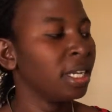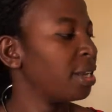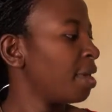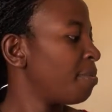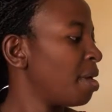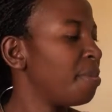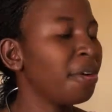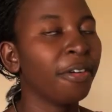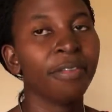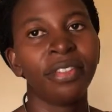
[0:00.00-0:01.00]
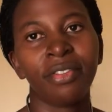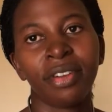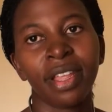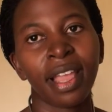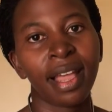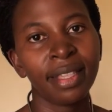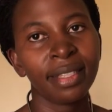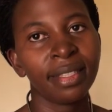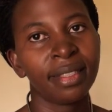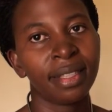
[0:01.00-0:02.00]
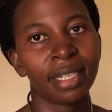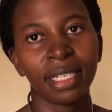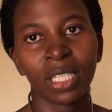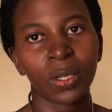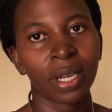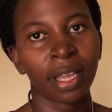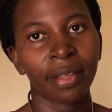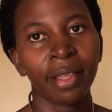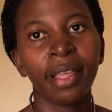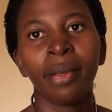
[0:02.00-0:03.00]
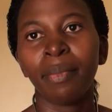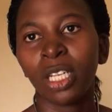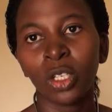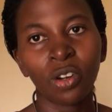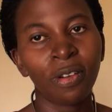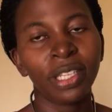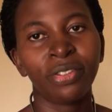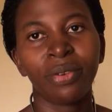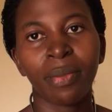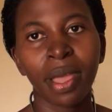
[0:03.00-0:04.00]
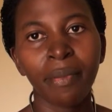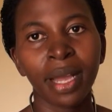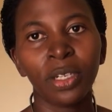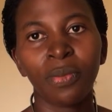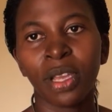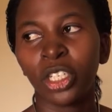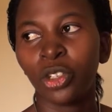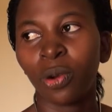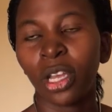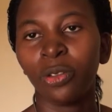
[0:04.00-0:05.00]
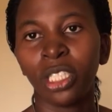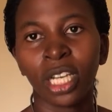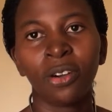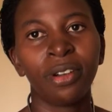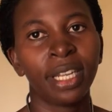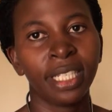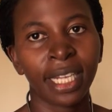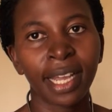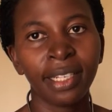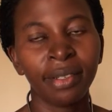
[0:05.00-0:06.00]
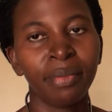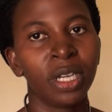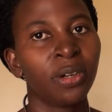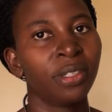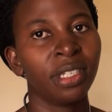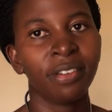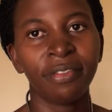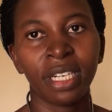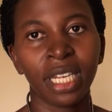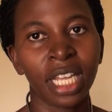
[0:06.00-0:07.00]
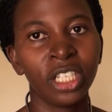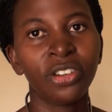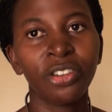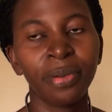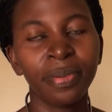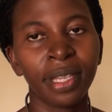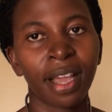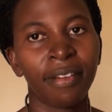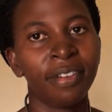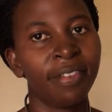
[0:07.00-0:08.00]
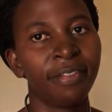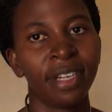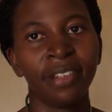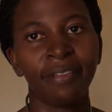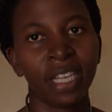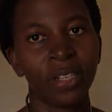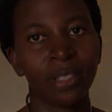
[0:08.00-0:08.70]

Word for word: in the baby of 3 years, that is okay. But always remember to make sure you check on the chart because different age groups have different vital